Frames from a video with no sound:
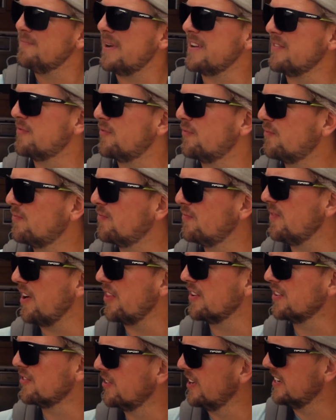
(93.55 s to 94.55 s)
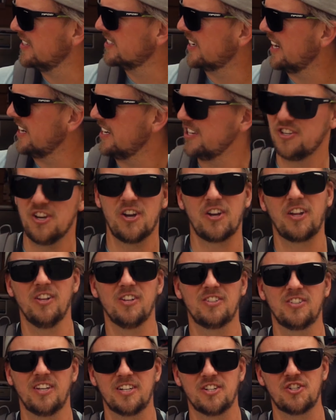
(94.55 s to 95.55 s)
My other friends kind of joke it
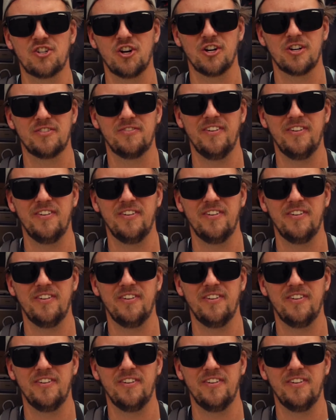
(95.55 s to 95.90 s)
looks like a church